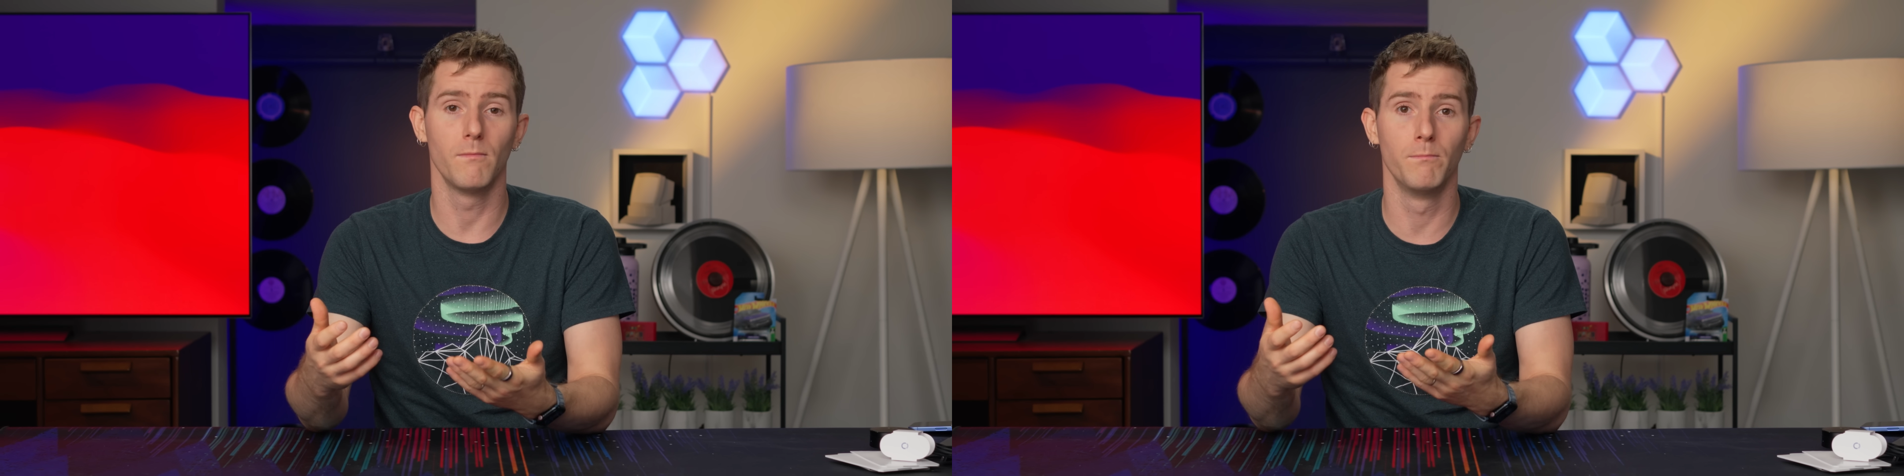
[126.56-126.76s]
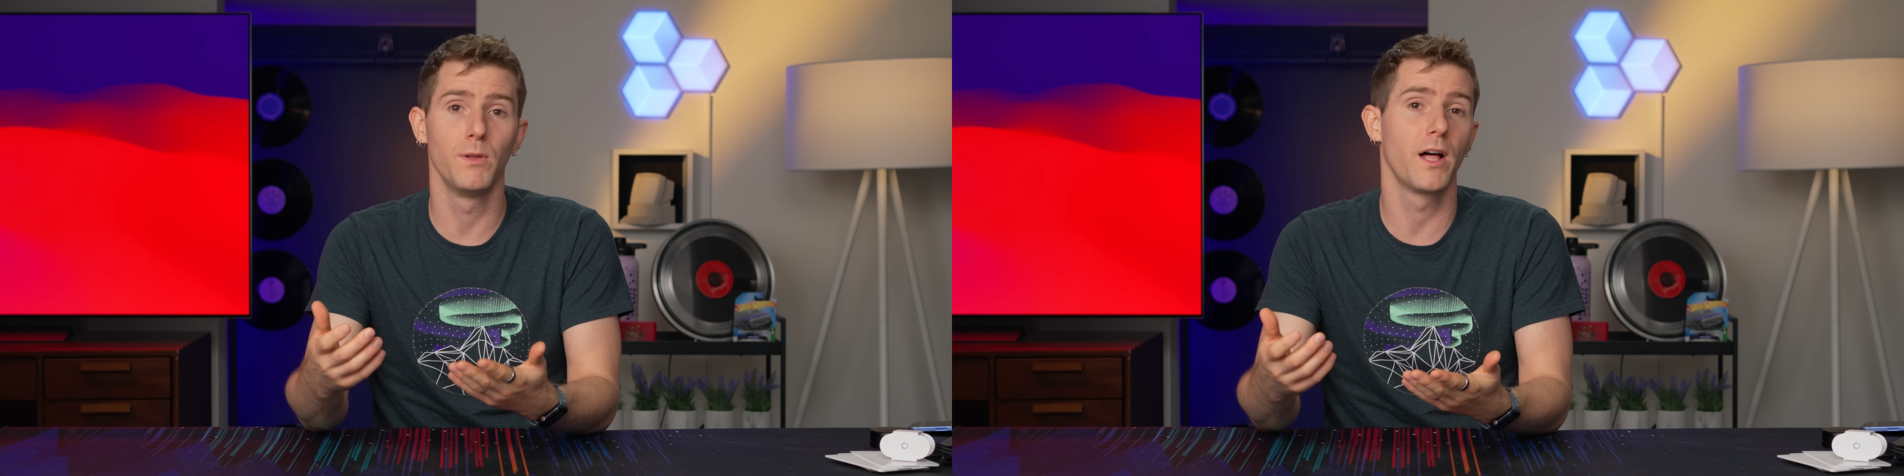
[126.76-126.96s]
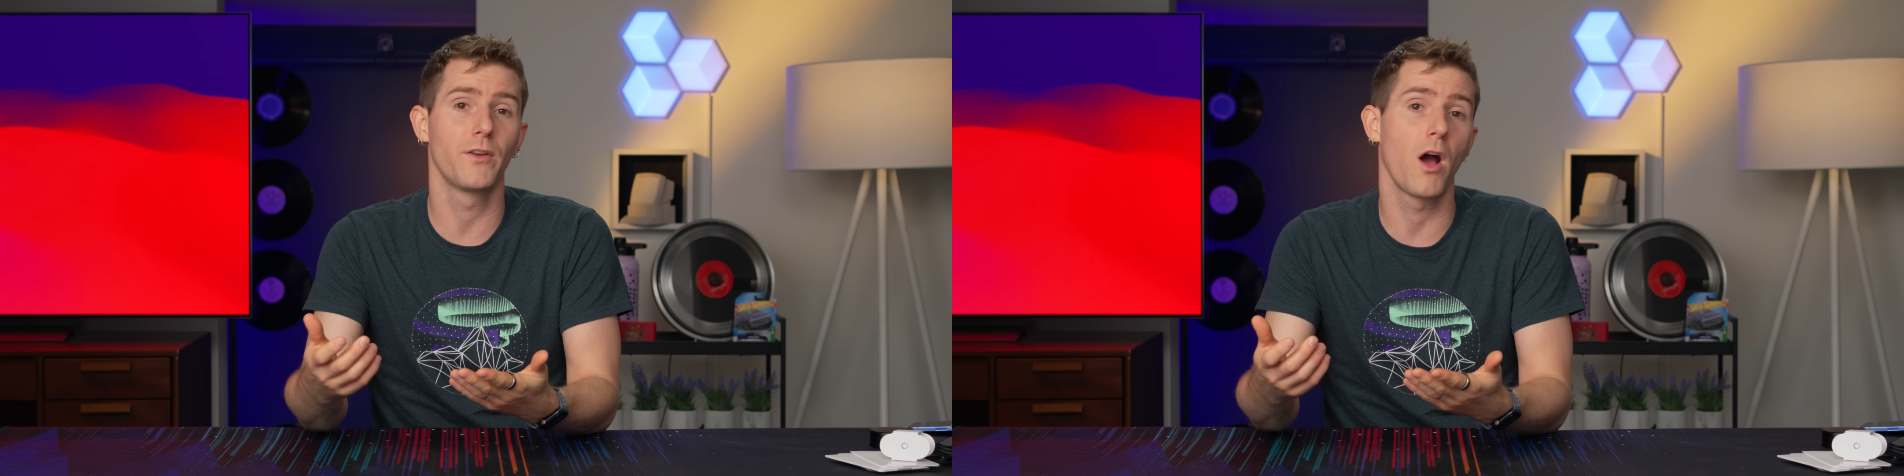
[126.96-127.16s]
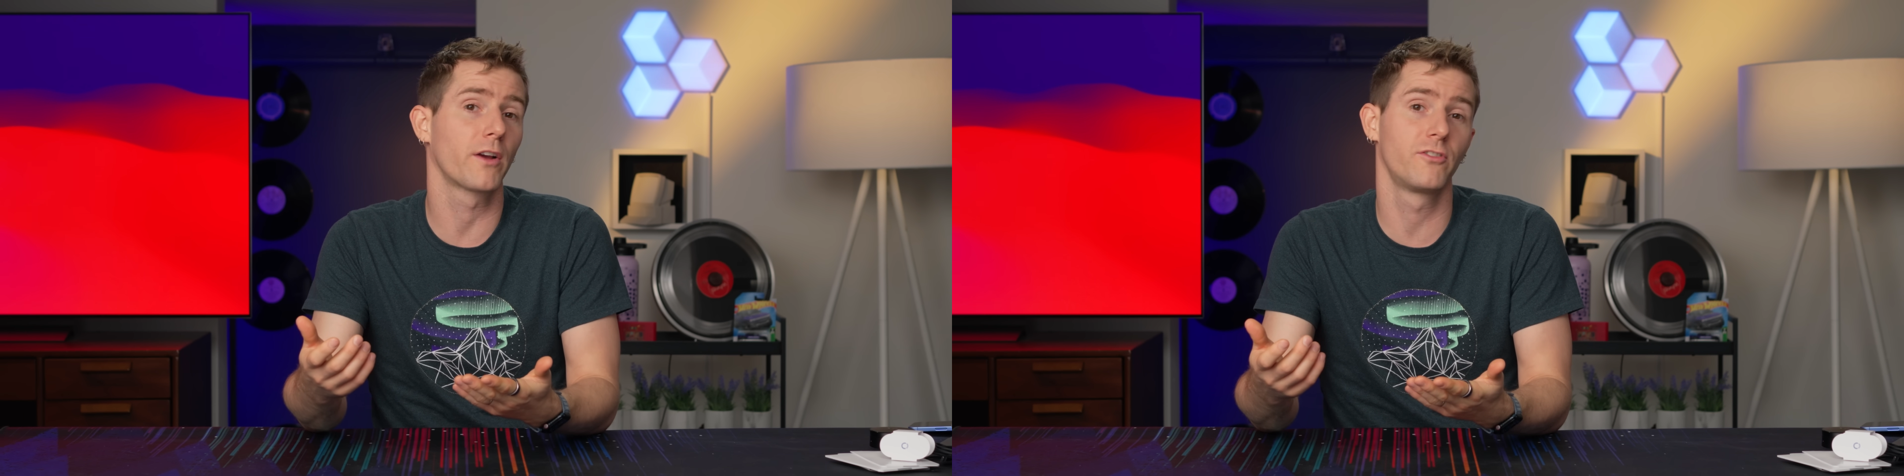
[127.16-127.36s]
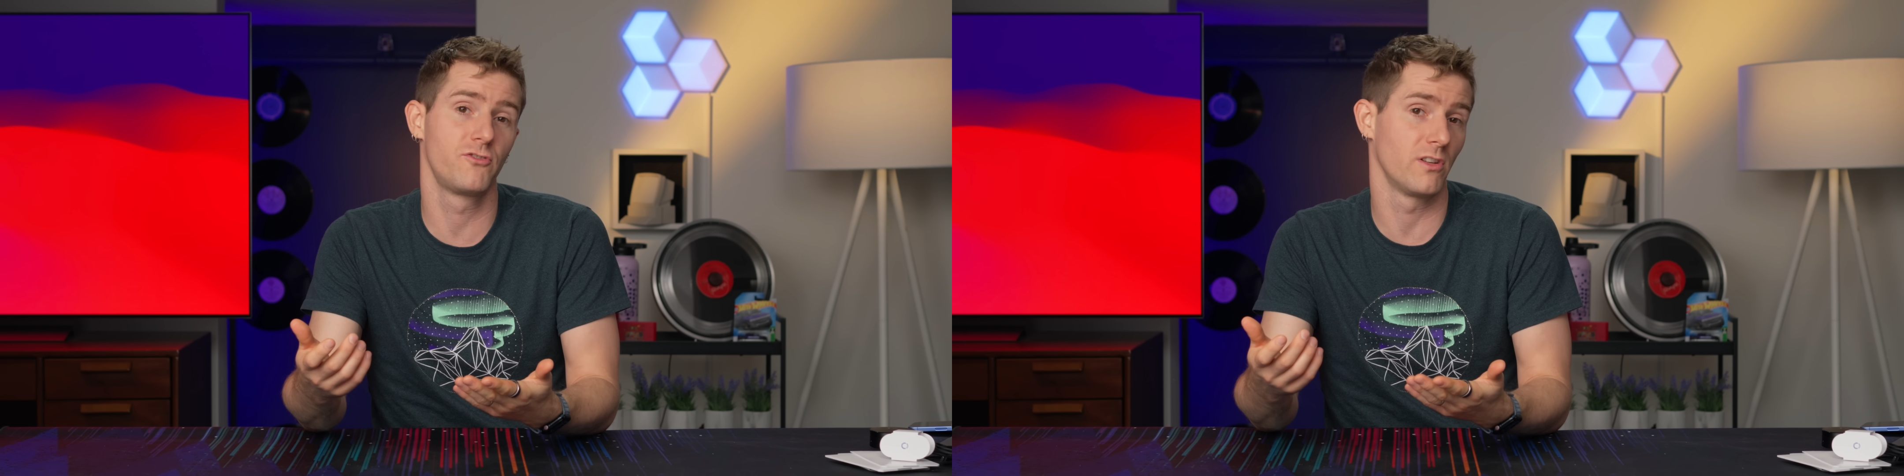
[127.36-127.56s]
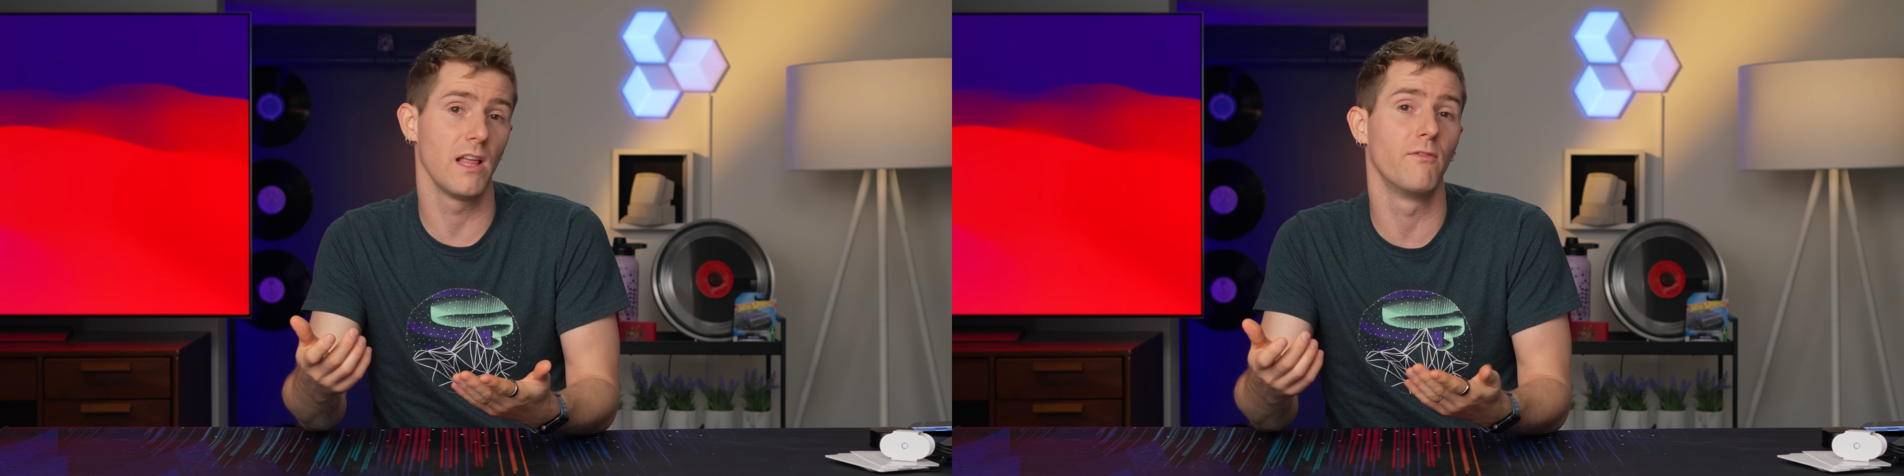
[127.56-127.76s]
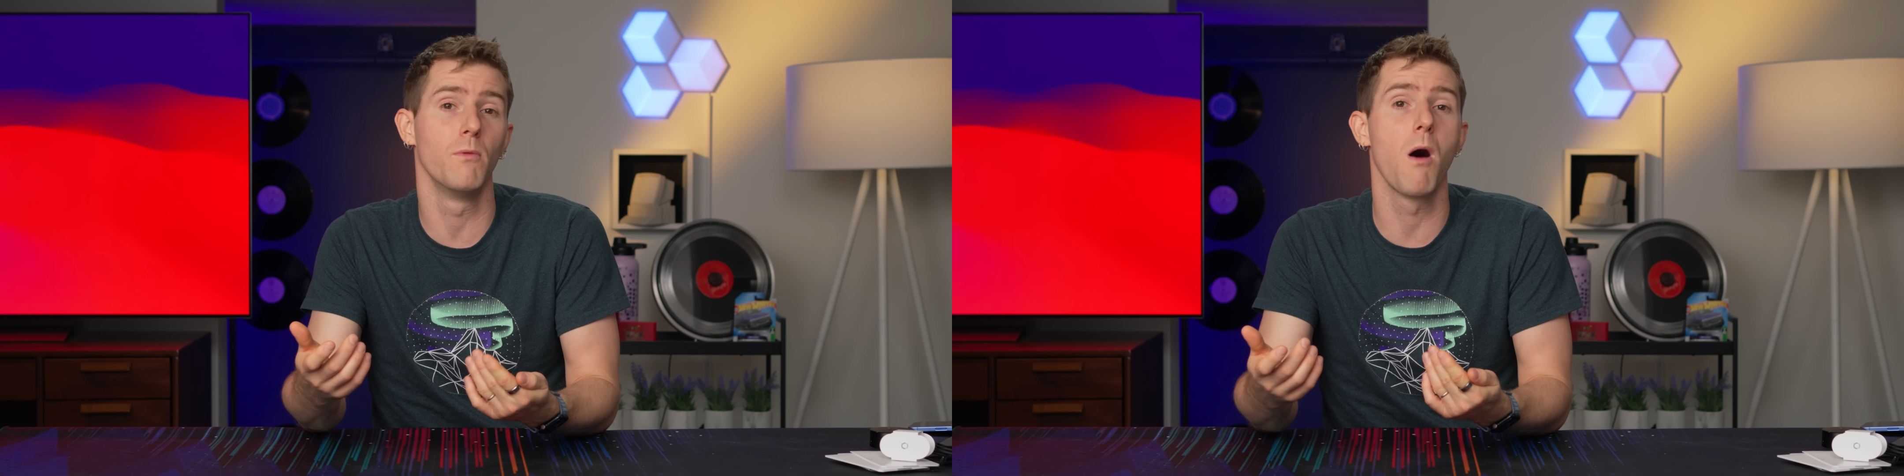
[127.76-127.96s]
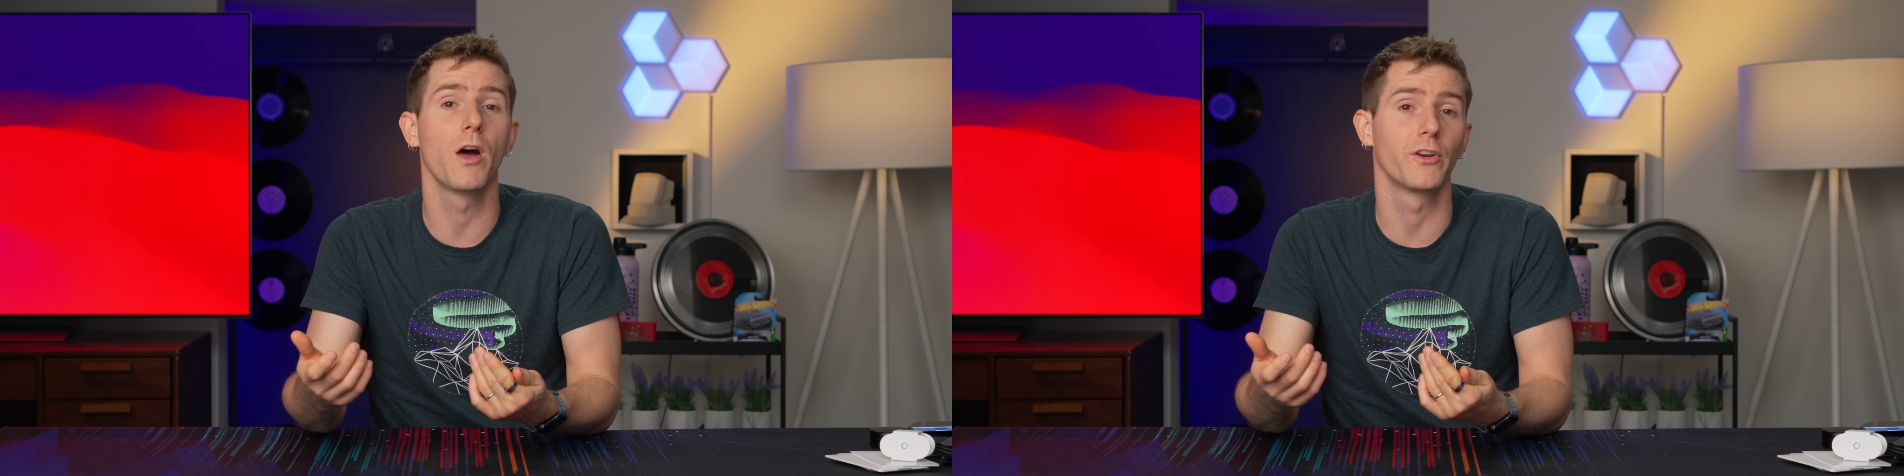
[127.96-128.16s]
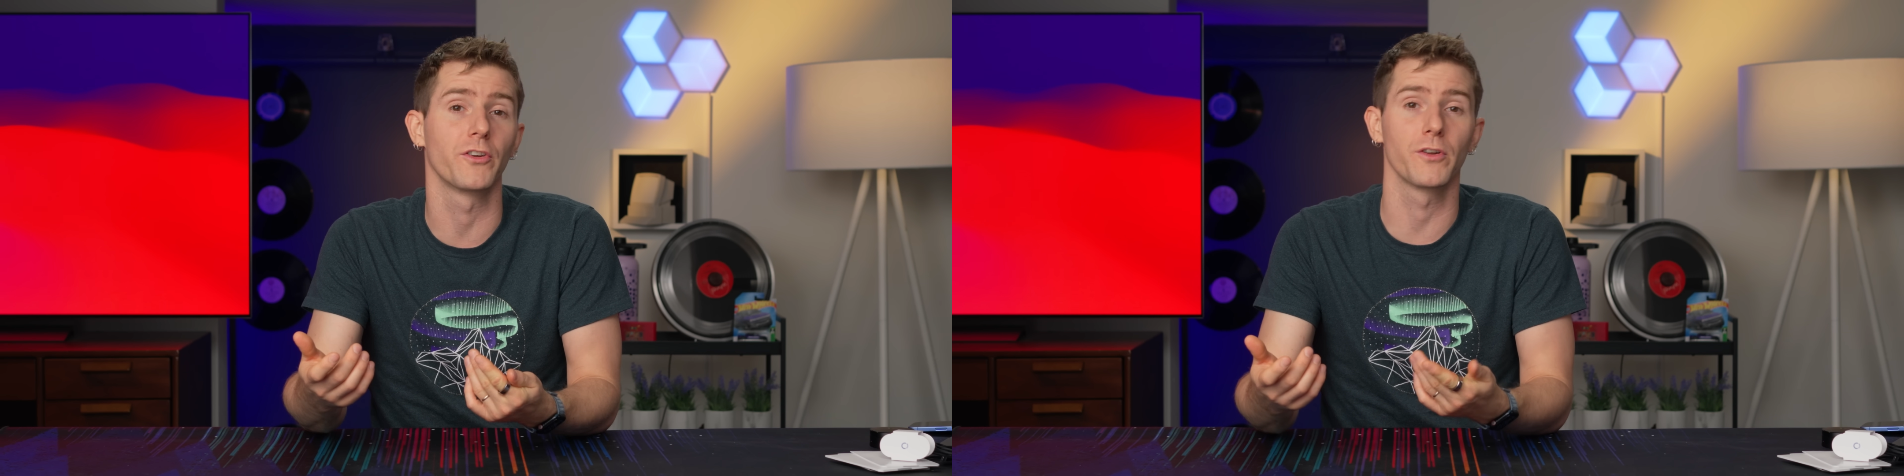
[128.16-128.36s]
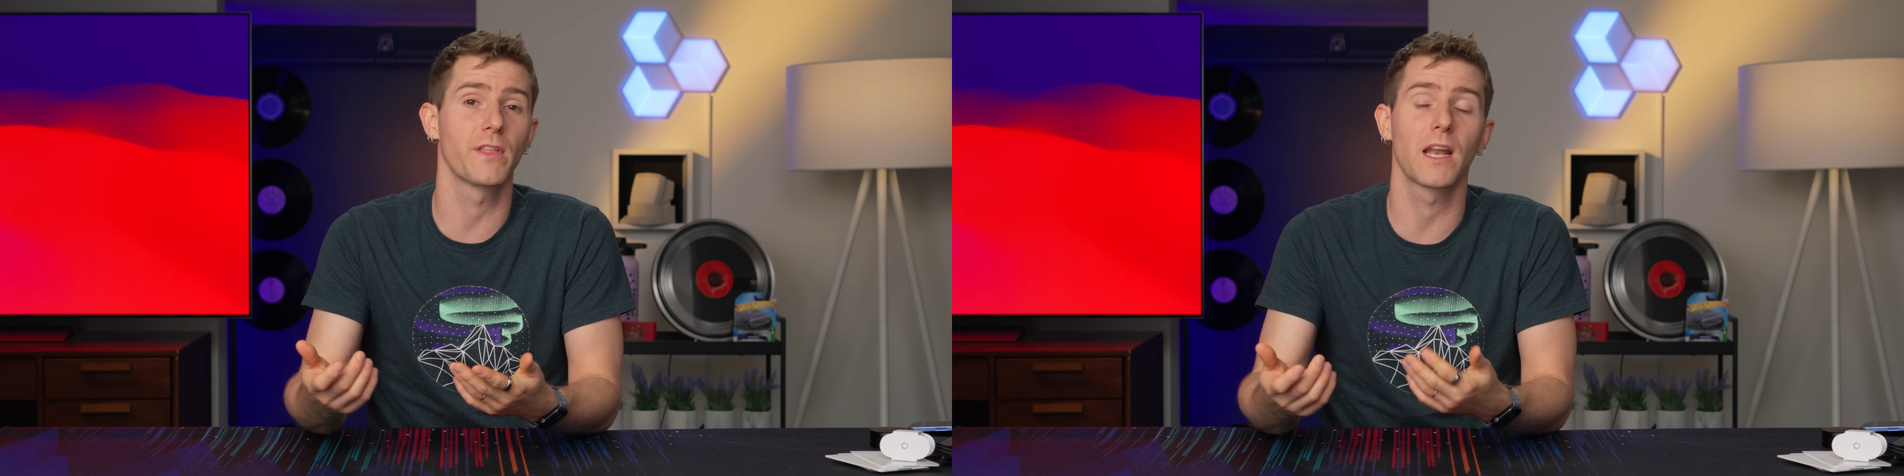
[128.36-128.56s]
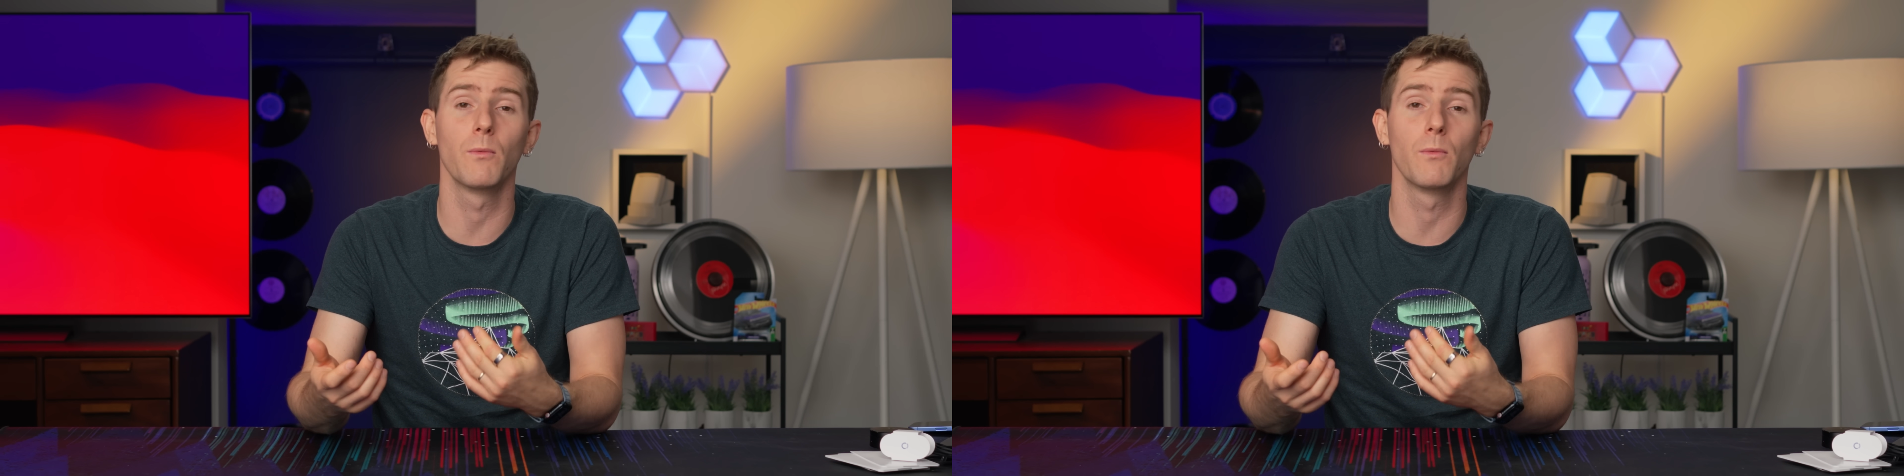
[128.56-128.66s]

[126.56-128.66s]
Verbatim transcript: blood oxygen level monitor that